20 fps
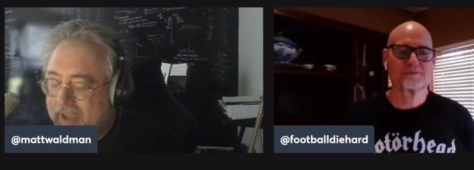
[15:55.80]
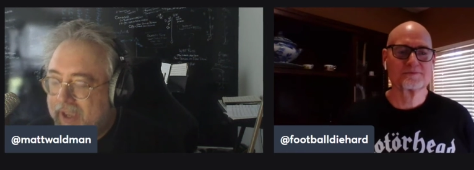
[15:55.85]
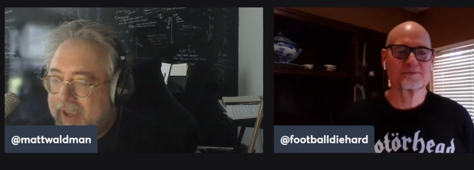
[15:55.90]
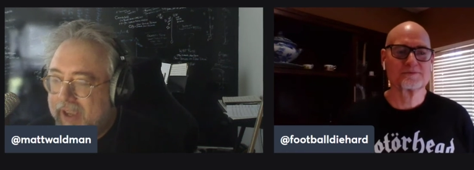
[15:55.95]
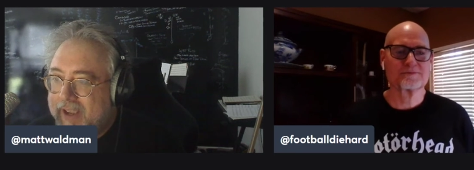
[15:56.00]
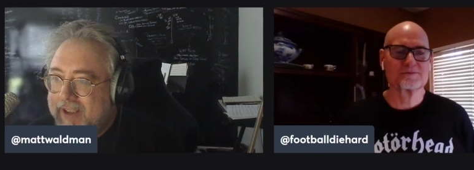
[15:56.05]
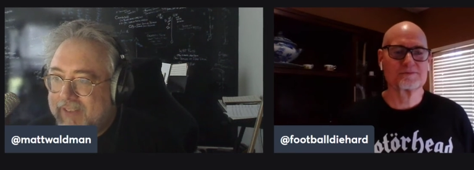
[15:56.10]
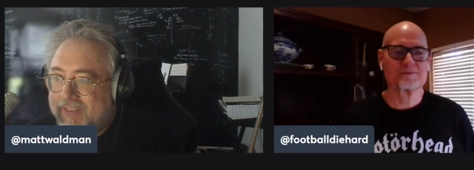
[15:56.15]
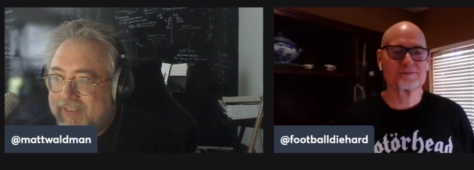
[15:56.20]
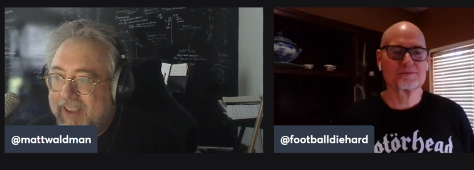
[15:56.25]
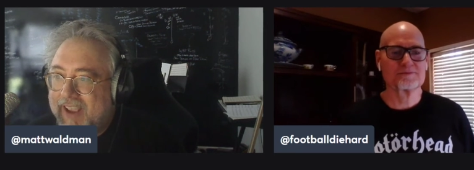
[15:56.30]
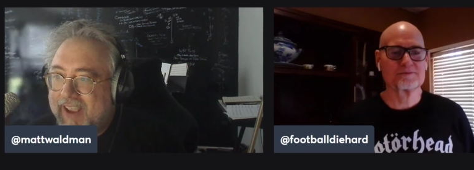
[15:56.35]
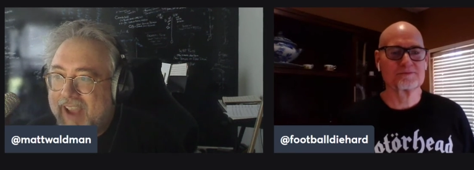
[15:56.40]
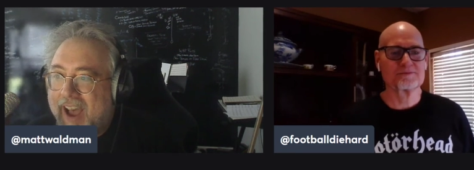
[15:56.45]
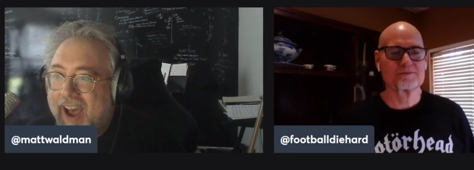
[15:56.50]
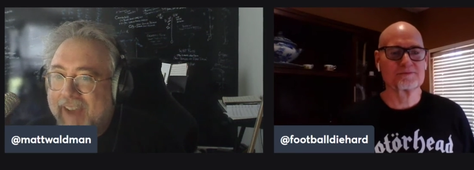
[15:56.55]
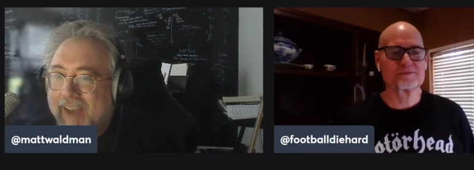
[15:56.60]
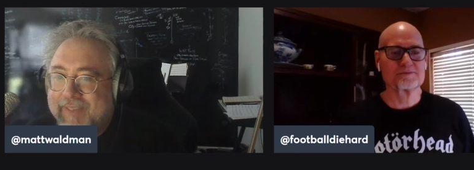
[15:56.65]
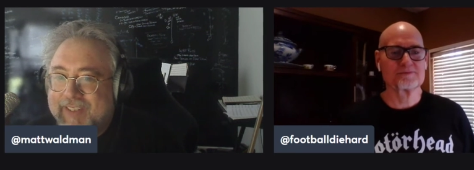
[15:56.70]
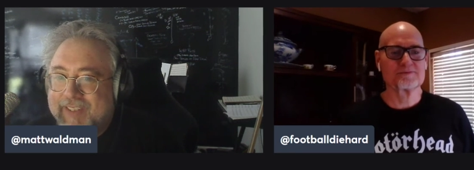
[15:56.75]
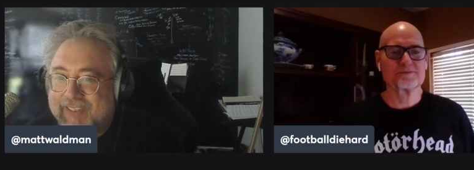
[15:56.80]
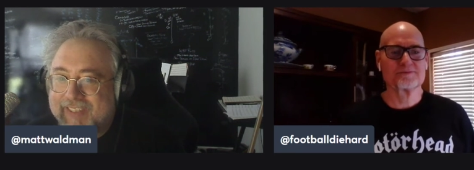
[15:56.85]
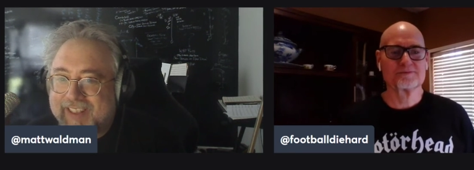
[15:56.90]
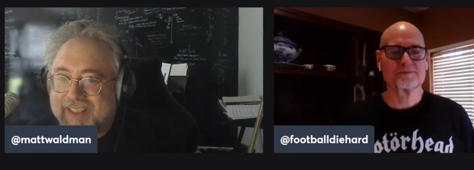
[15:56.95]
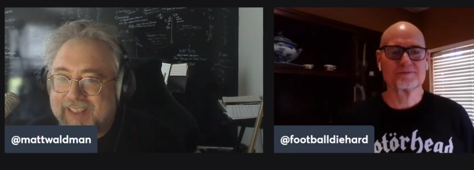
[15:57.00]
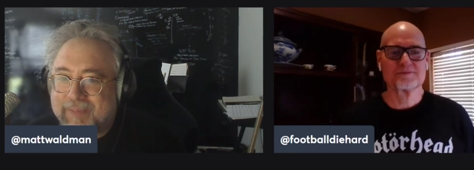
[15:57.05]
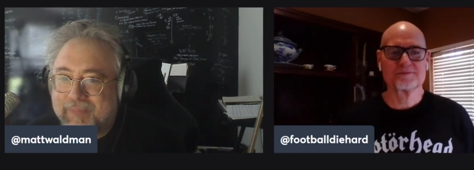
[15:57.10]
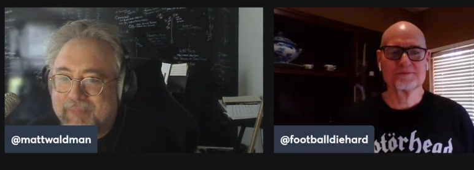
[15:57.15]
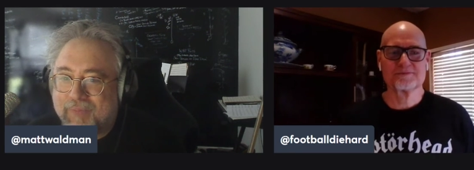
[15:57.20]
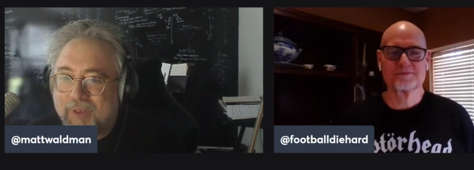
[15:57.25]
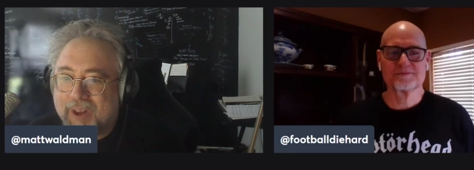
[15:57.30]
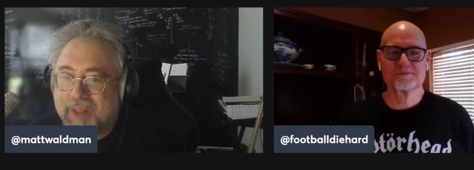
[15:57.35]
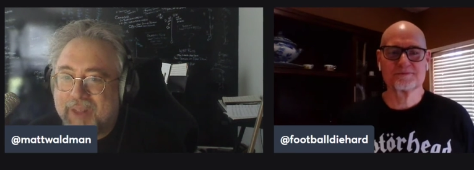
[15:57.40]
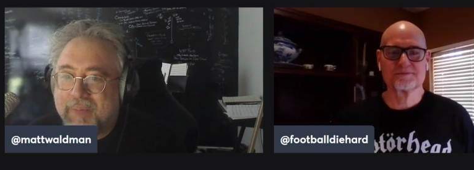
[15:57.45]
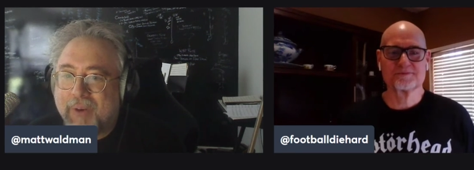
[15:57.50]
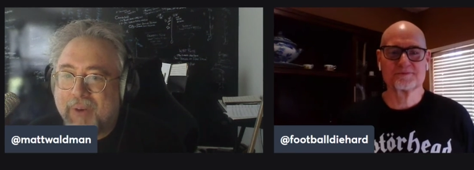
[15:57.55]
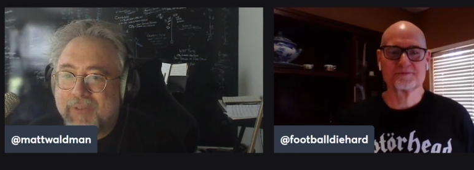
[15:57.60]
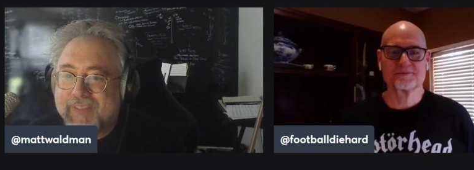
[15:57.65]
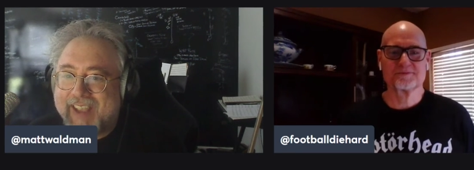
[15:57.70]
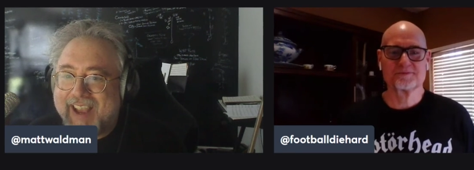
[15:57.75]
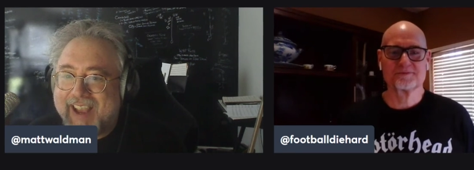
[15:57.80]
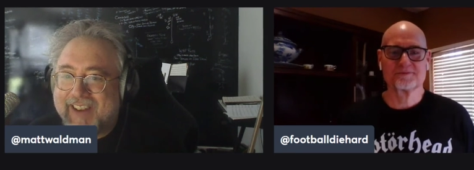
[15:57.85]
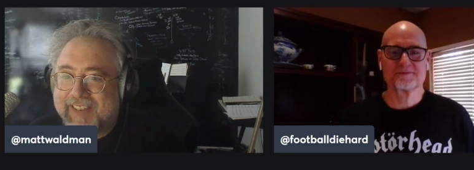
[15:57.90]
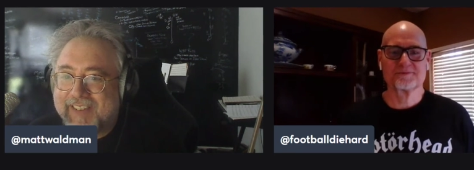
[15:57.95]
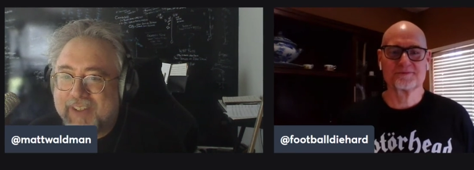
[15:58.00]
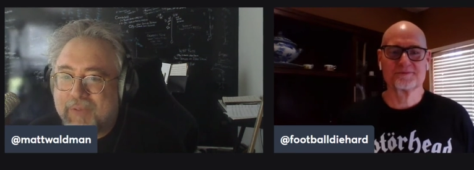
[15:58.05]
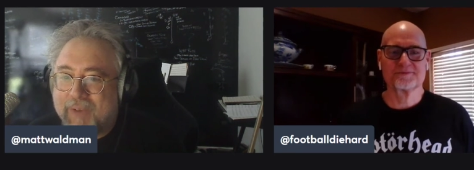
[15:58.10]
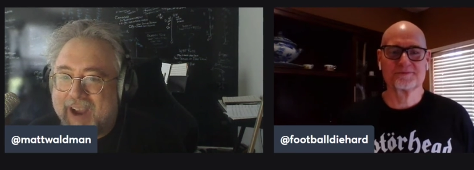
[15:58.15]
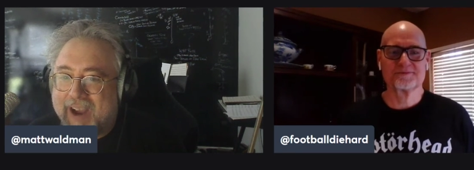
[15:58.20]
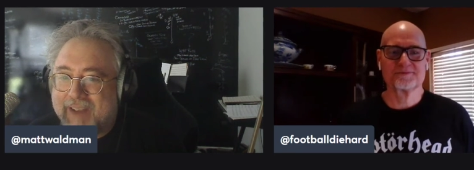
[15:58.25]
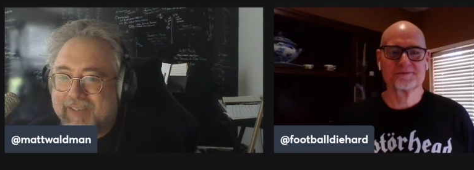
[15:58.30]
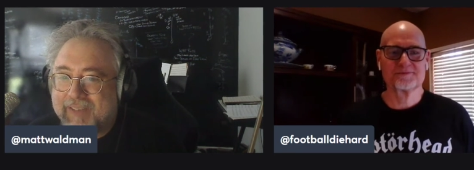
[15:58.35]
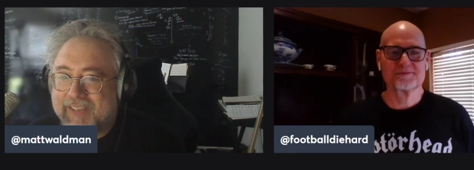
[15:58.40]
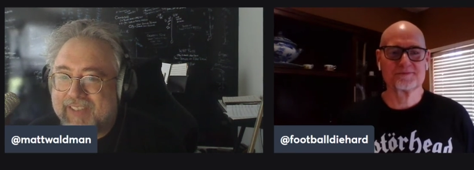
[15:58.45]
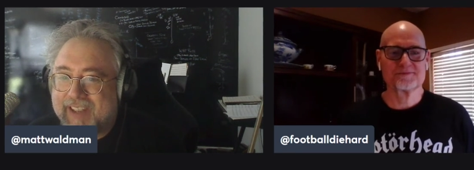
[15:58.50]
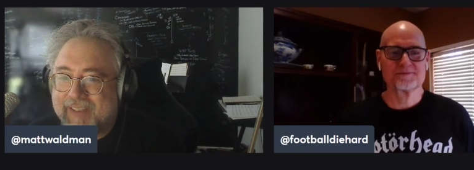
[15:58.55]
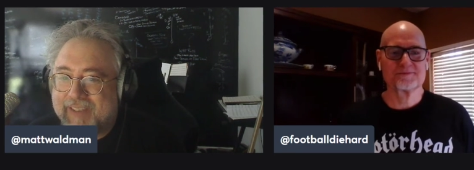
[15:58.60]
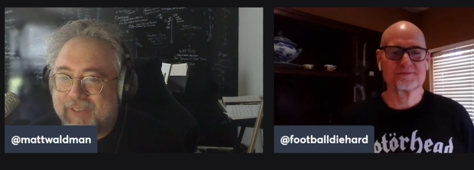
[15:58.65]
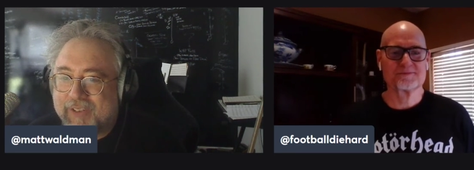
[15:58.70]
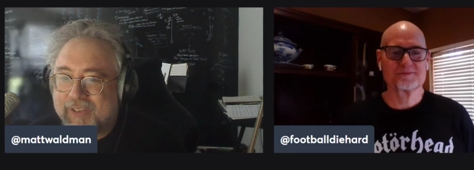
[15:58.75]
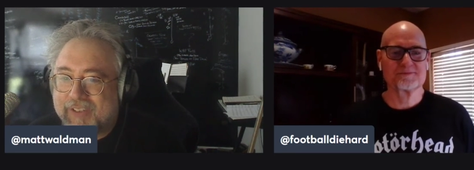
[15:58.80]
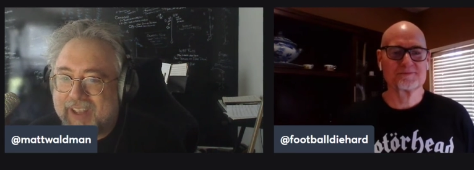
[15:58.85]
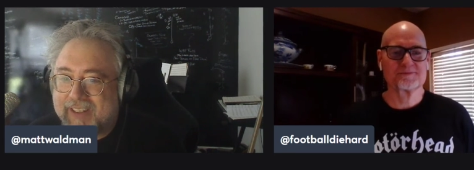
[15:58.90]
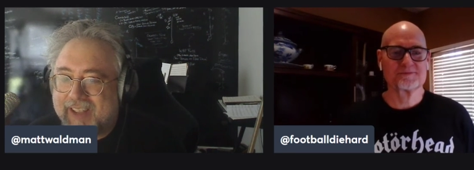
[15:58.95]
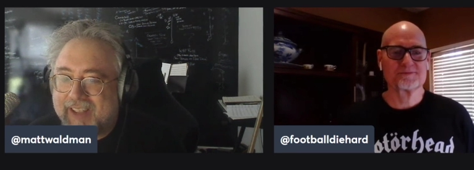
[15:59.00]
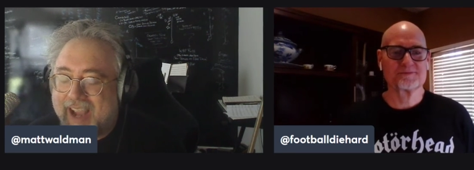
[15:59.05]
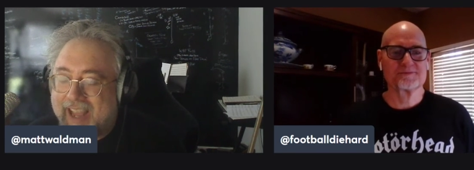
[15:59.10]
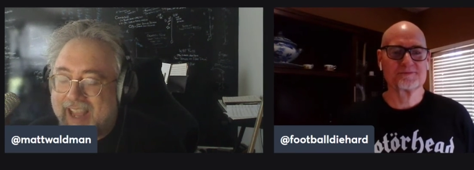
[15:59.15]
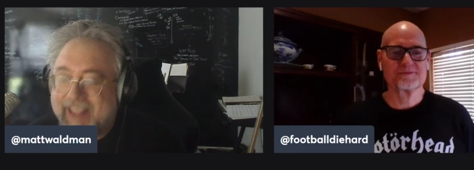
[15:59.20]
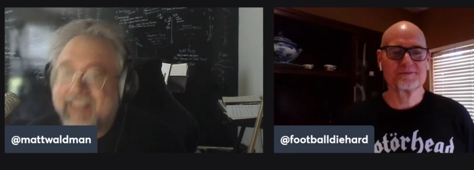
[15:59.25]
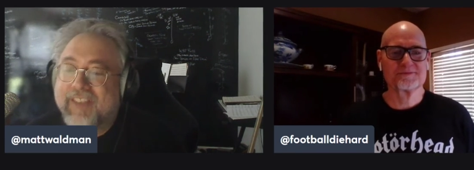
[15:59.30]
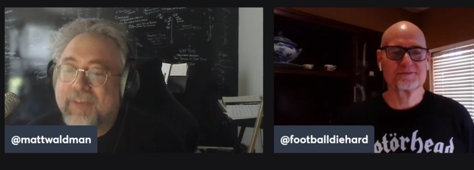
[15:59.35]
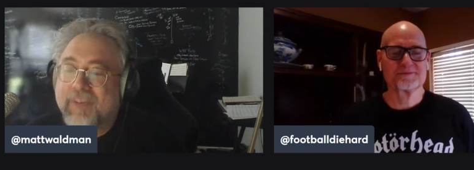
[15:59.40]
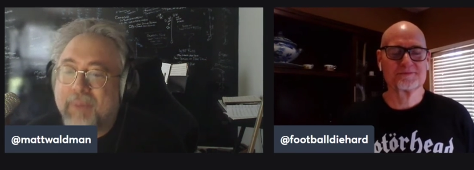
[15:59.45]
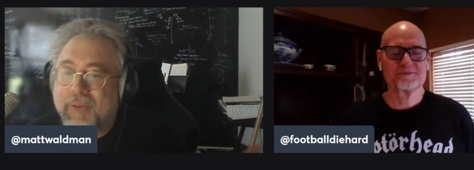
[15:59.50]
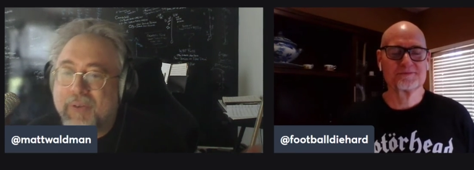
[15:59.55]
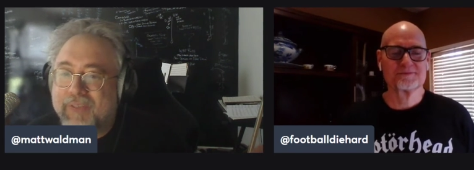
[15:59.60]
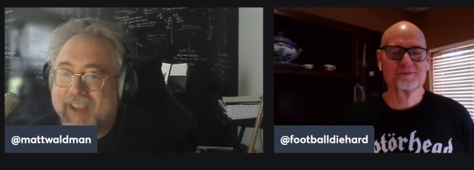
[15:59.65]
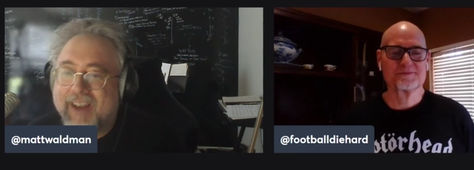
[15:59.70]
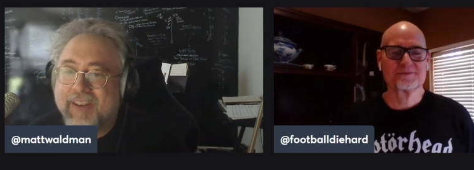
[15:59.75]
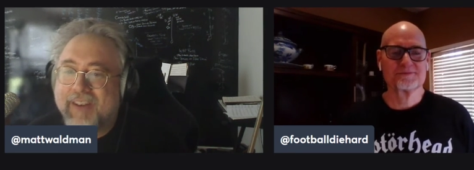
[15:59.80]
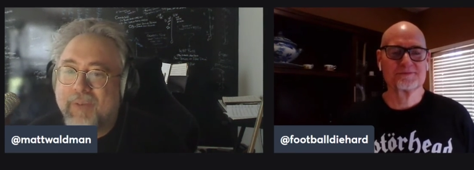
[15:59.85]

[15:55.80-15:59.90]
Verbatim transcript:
Speaker 1: he's obviously the one of the most talented wide receivers on. The, I think he's the most talented